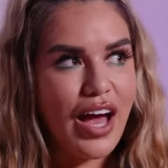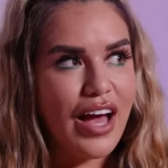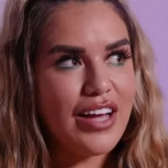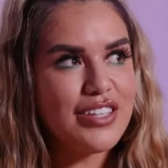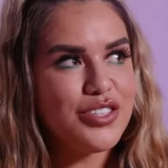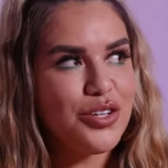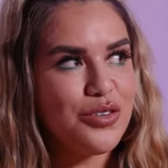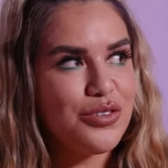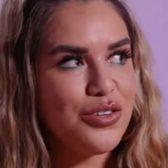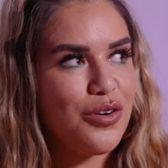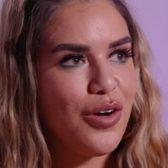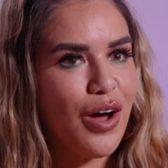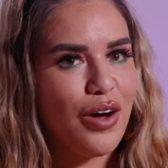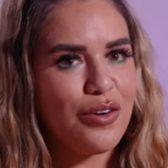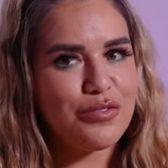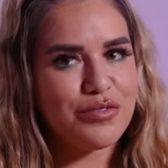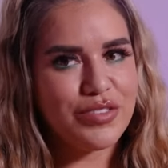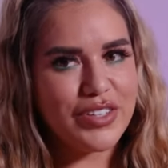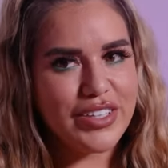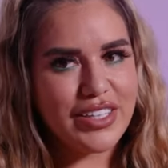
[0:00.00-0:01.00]
Guys don't know
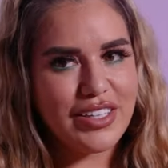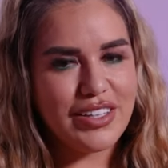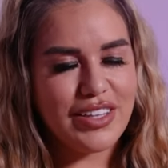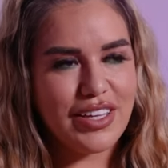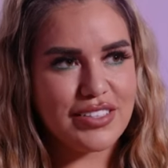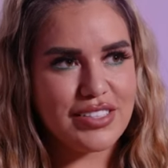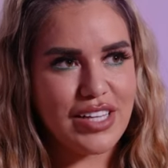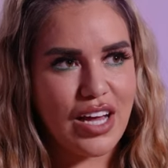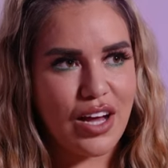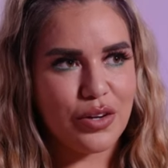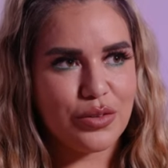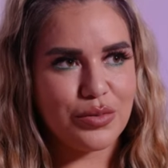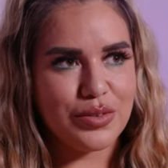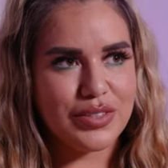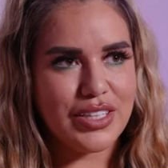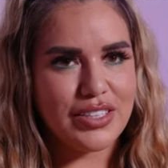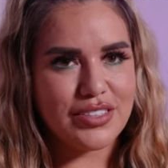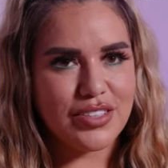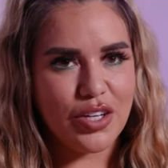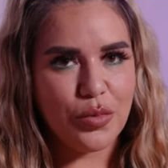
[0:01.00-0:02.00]
how freaky they sound when
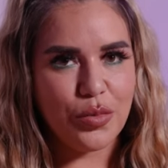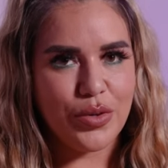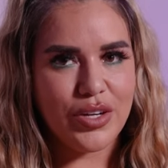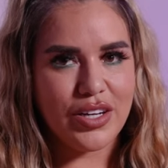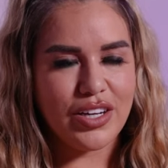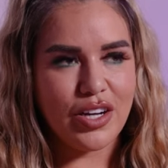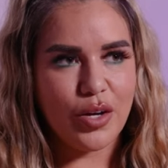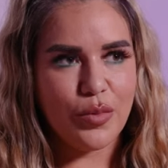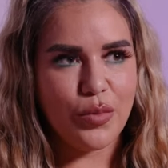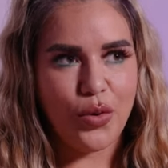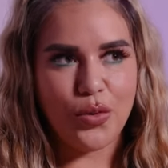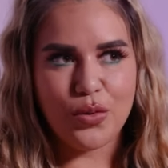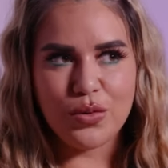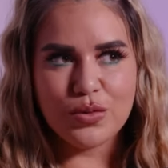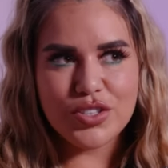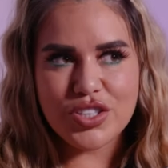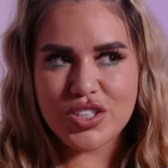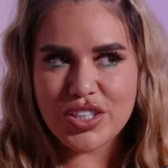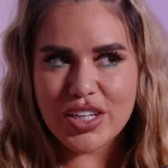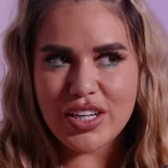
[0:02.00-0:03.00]
they start bringing up
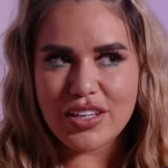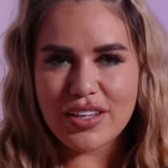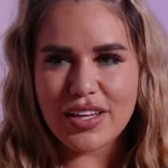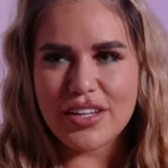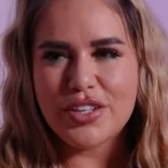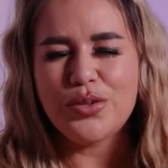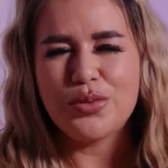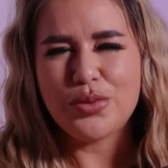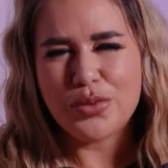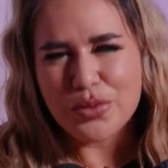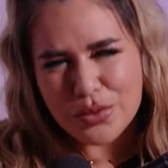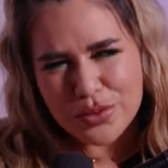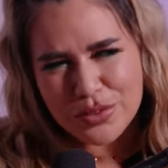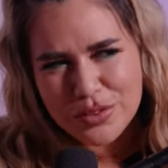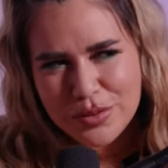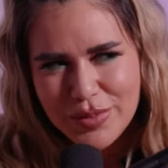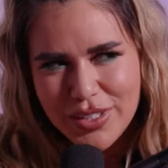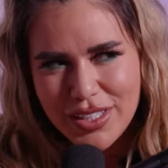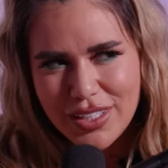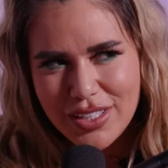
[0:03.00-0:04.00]
old shit. Like you
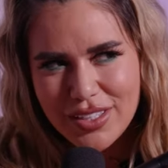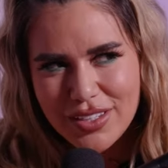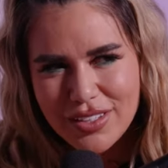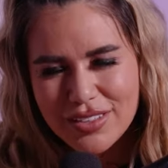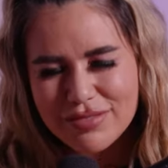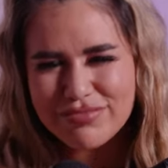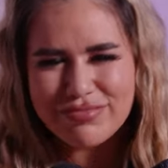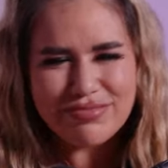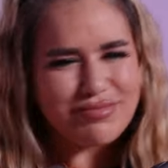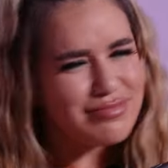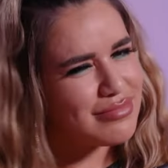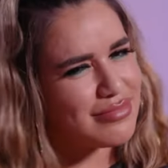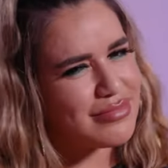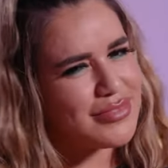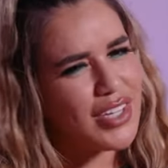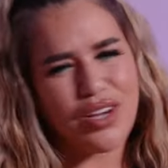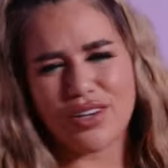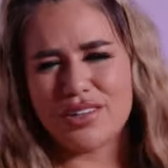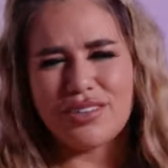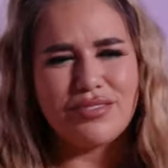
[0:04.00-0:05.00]
Googled me.
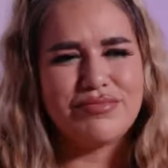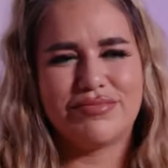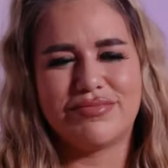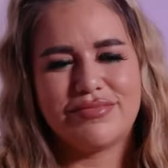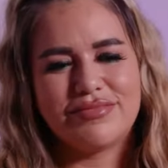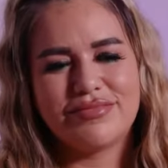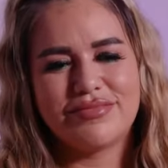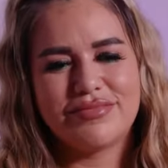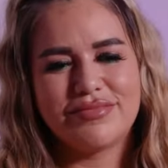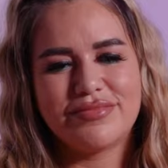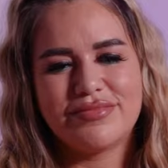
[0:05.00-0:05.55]
No. So